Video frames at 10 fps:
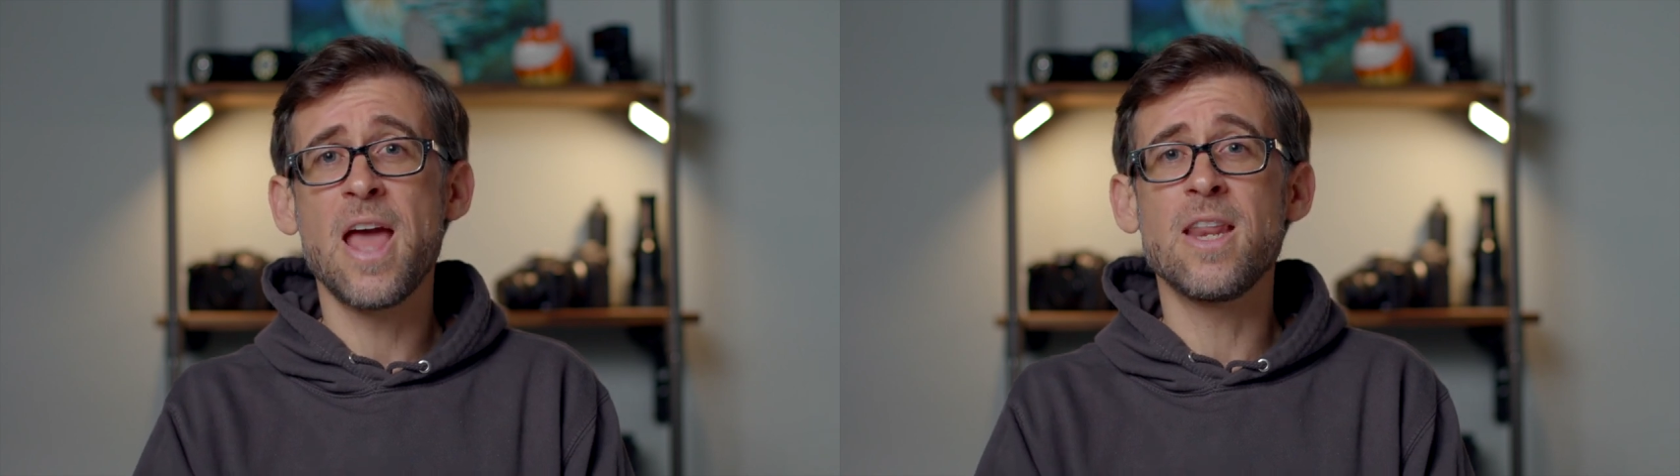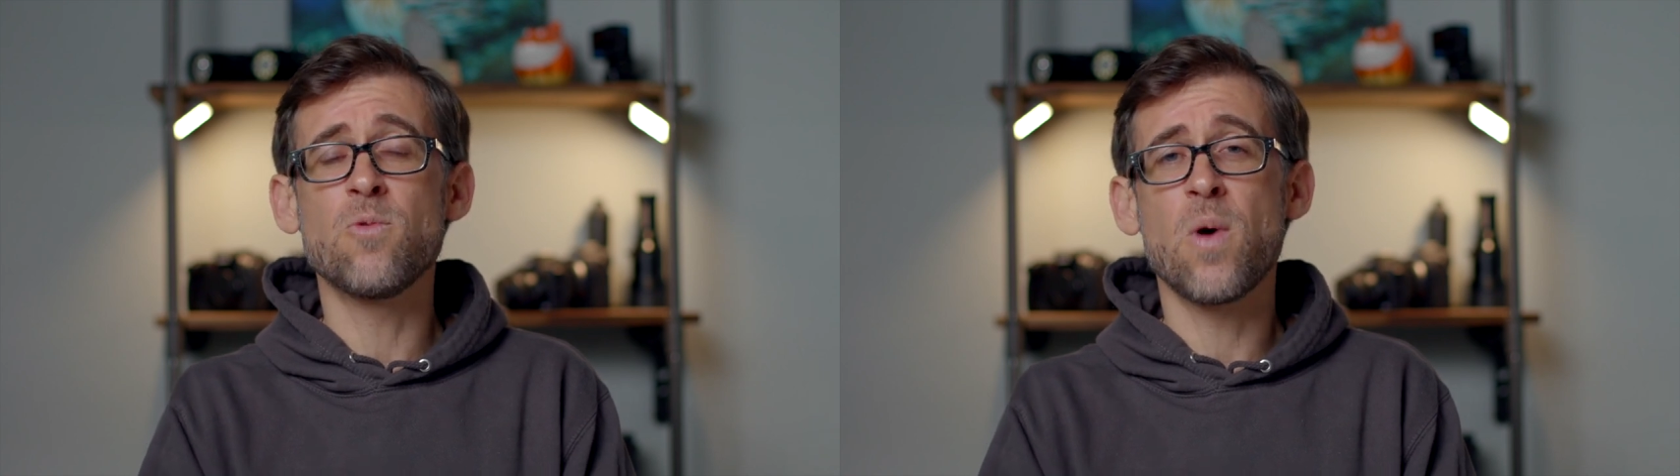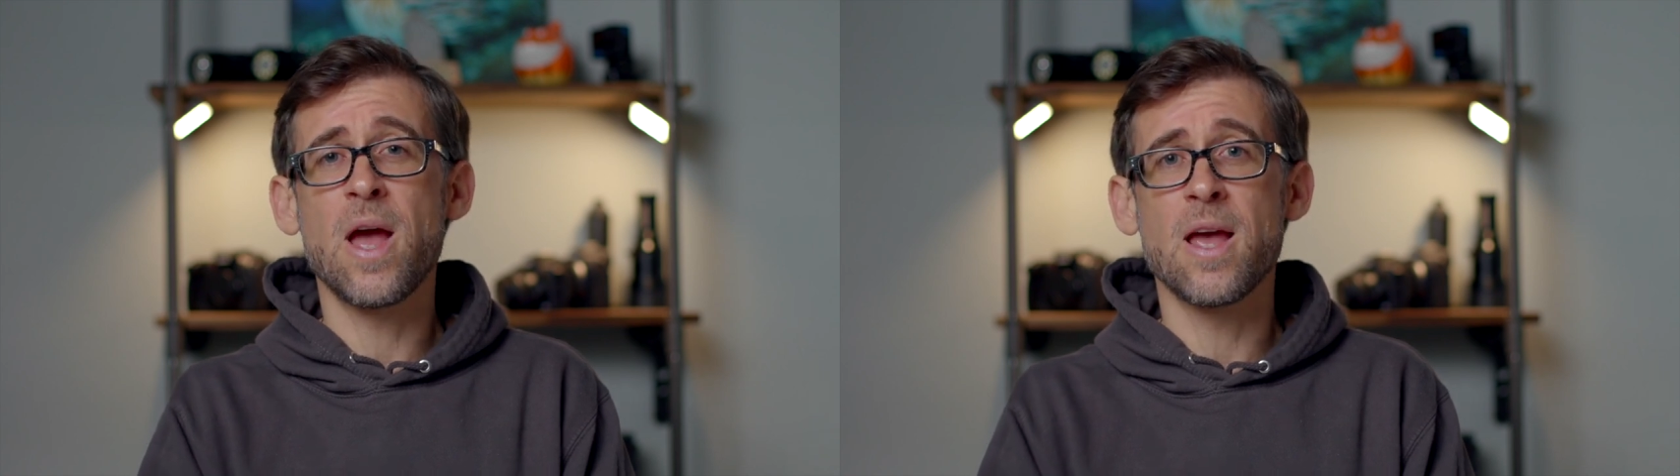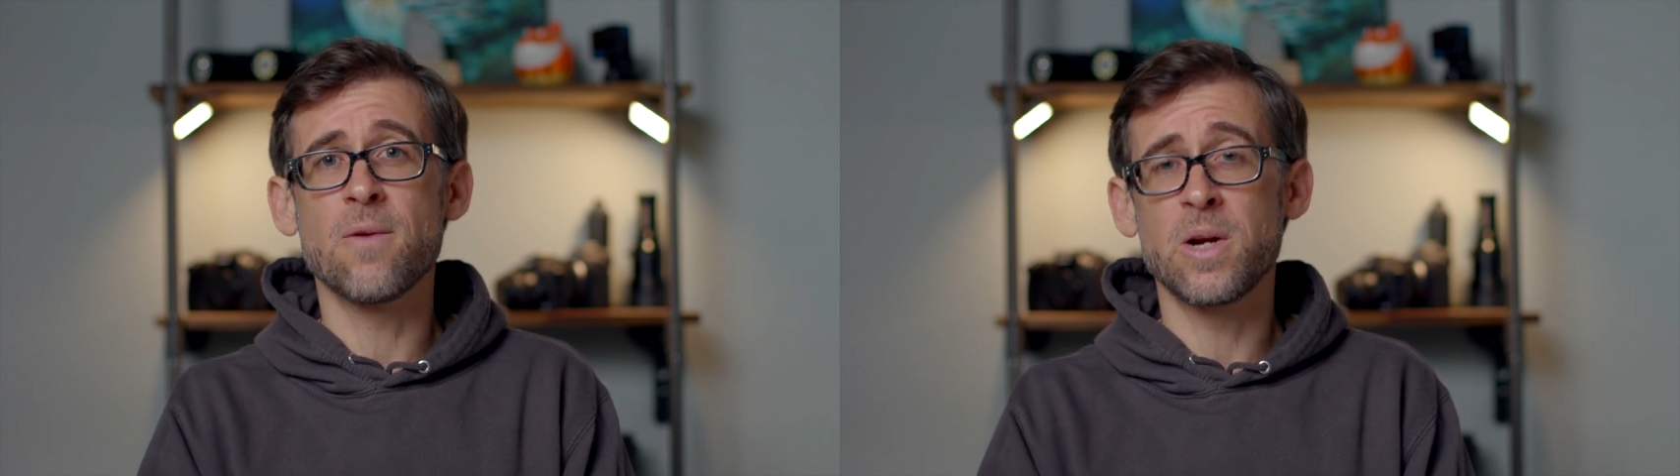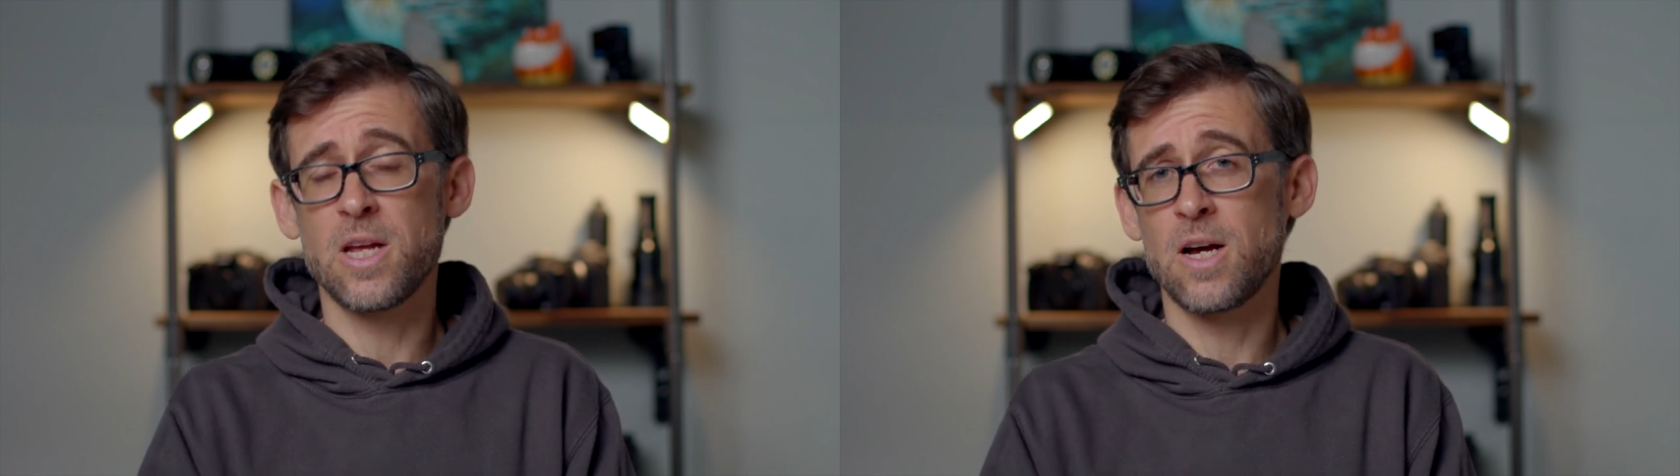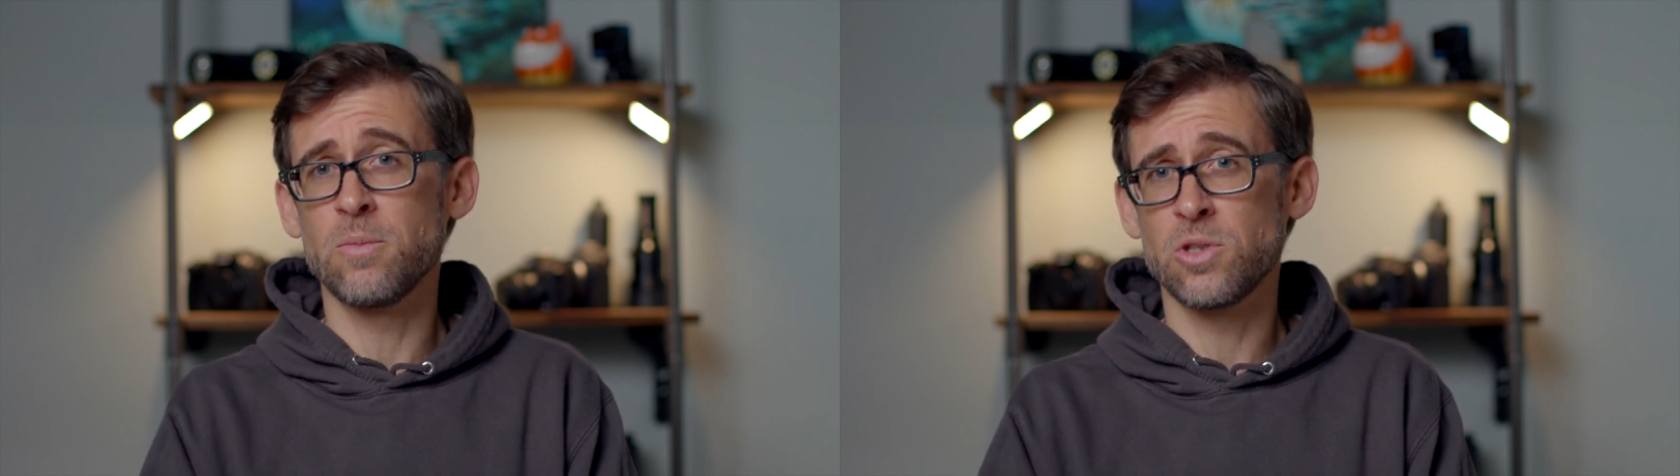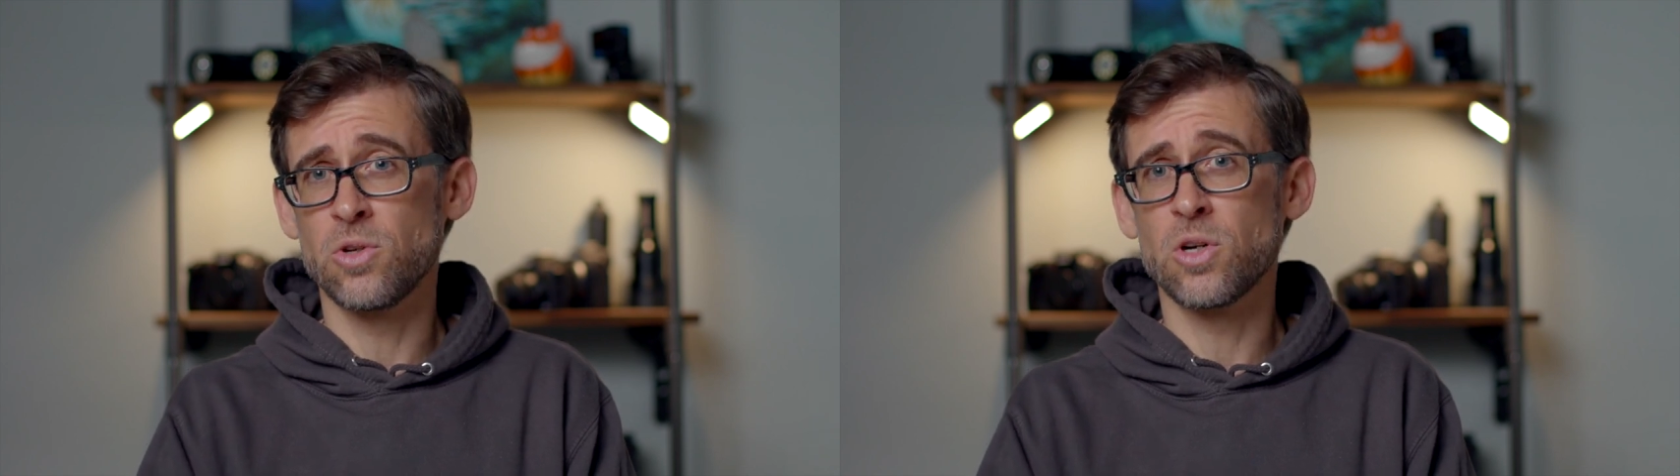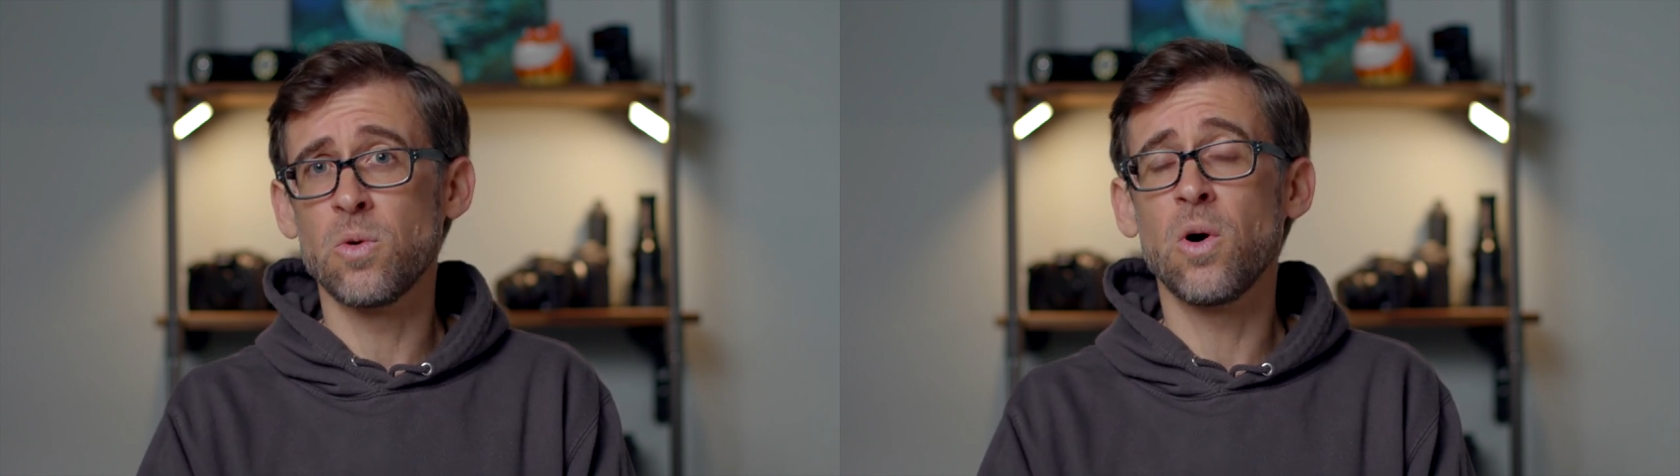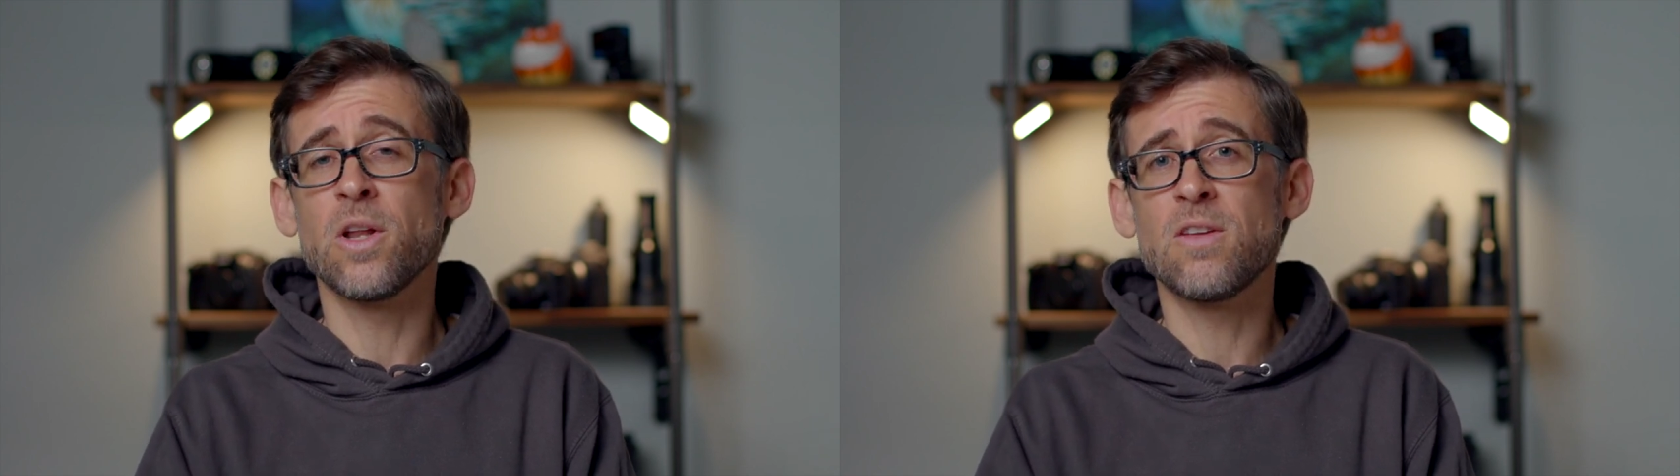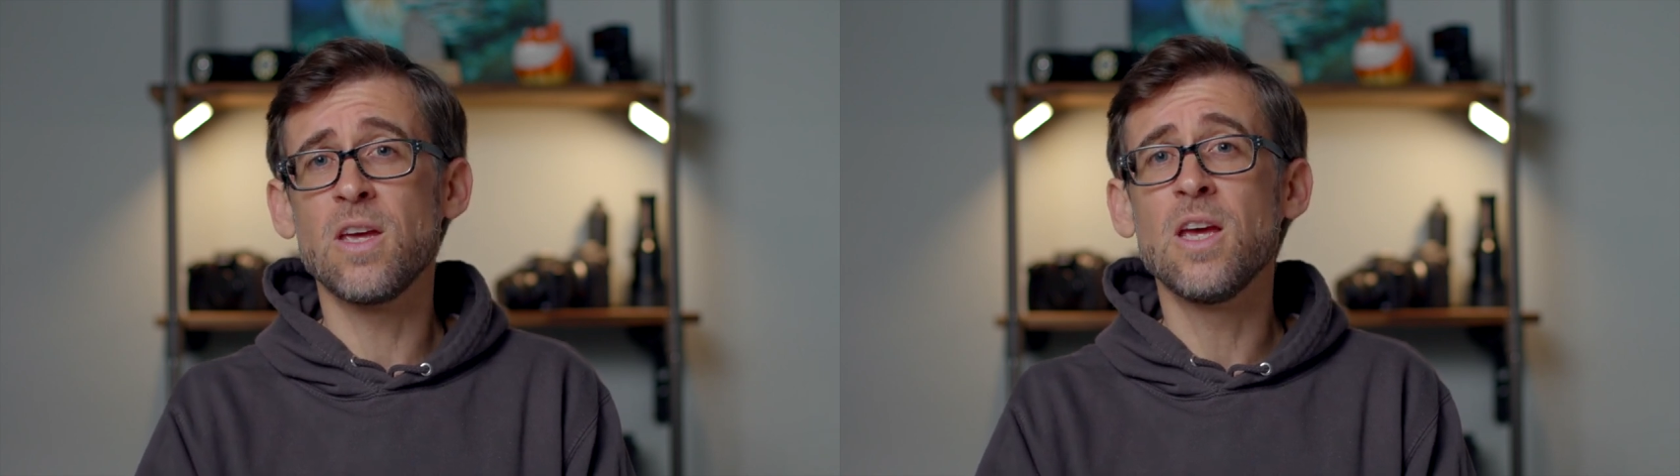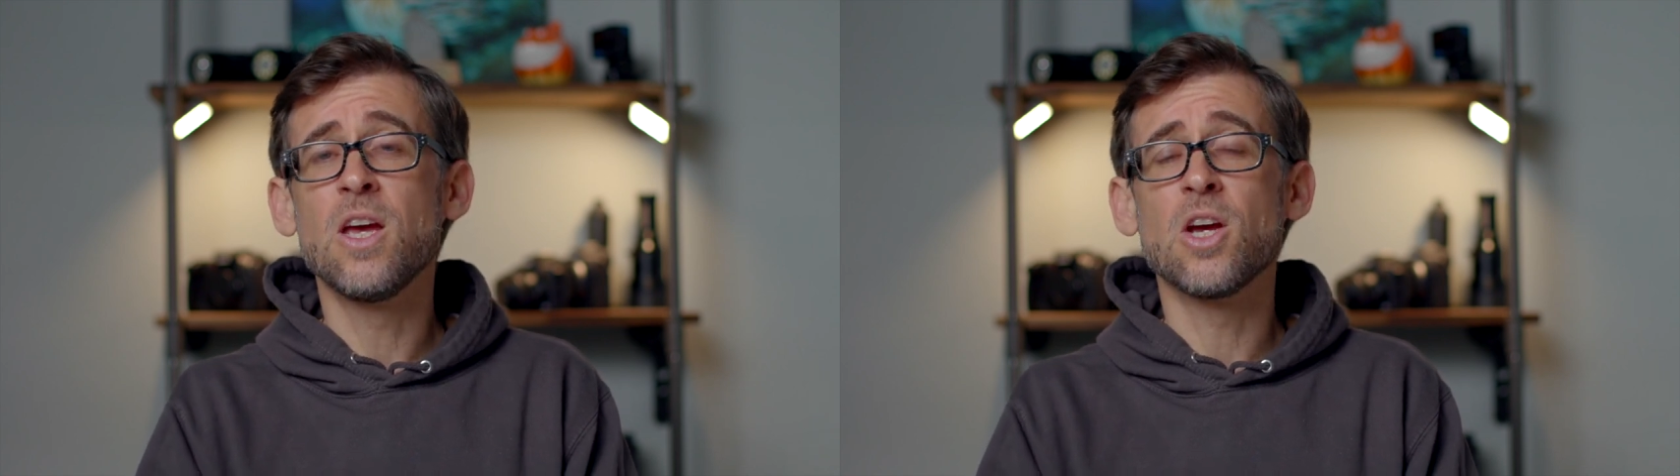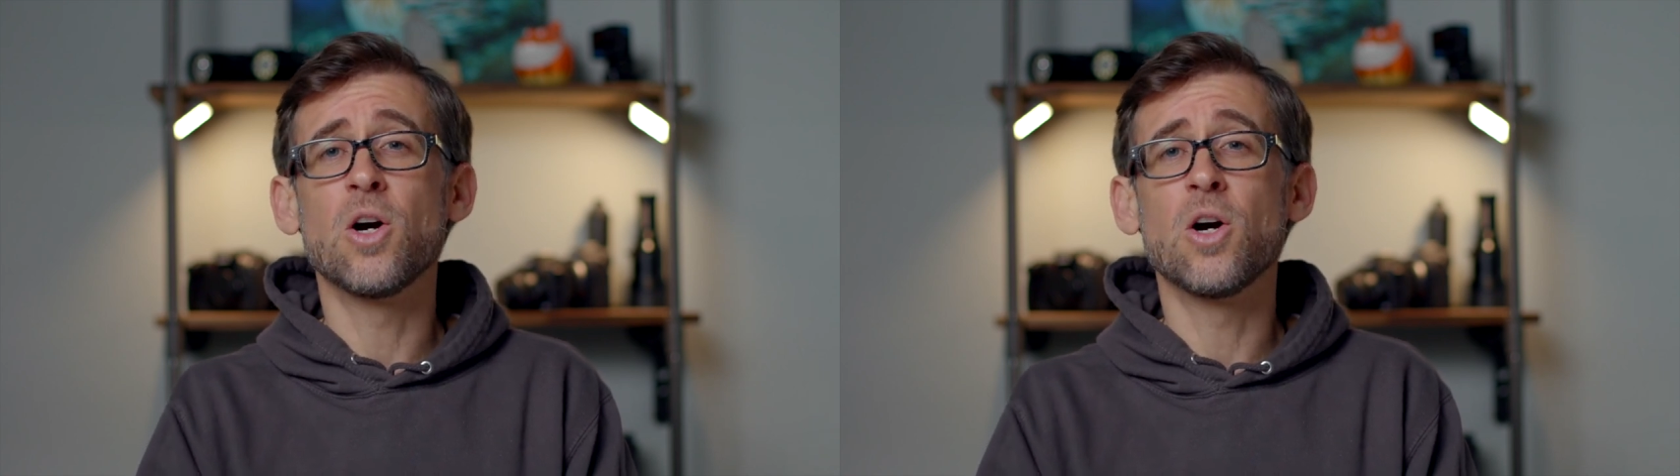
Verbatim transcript: any way when it comes to the quality